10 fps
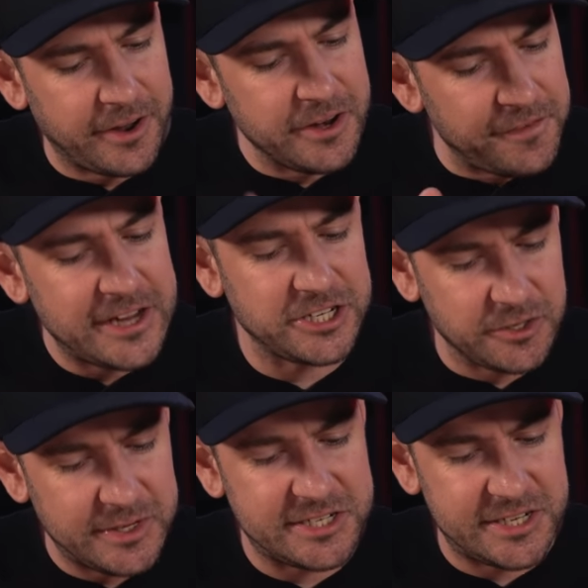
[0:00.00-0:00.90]
innovation
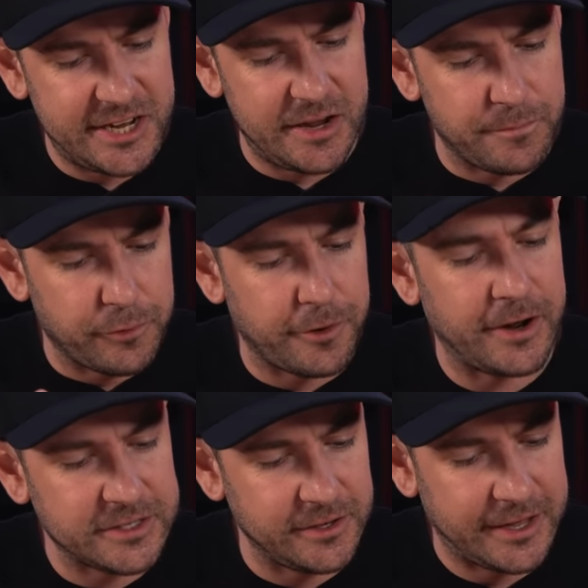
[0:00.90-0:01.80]
that we see in
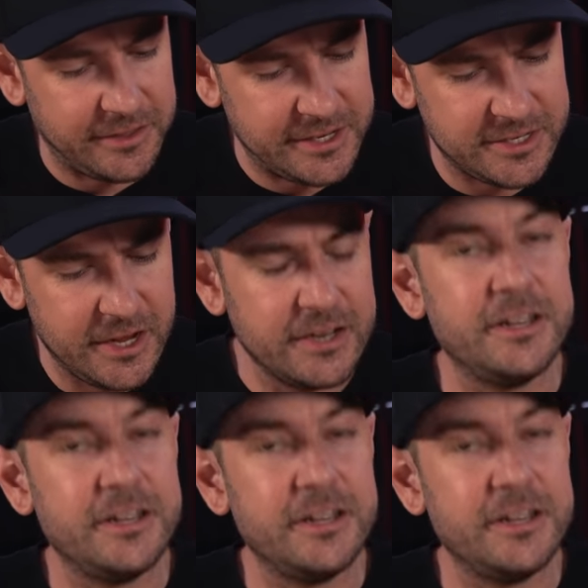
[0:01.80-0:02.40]
products like this